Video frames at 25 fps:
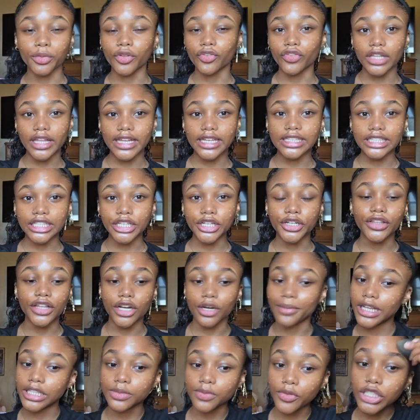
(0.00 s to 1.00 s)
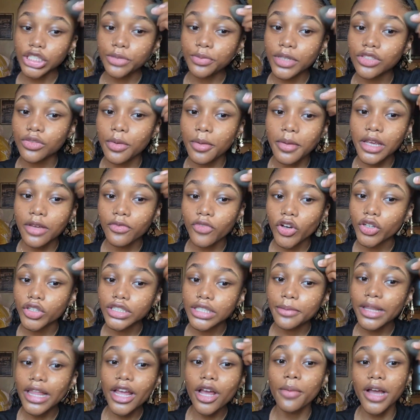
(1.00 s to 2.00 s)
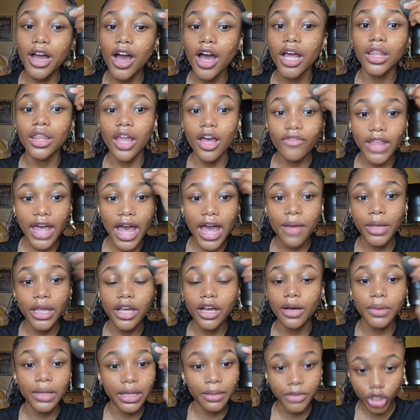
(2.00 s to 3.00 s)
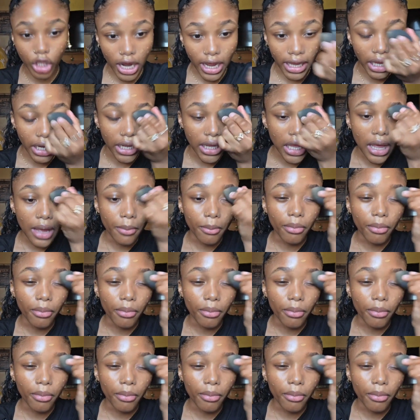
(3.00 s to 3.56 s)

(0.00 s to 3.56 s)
beautiful ladies here that are my inspiration pics for my makeup photos, and be like, oh my God, love that makeup, let me try it.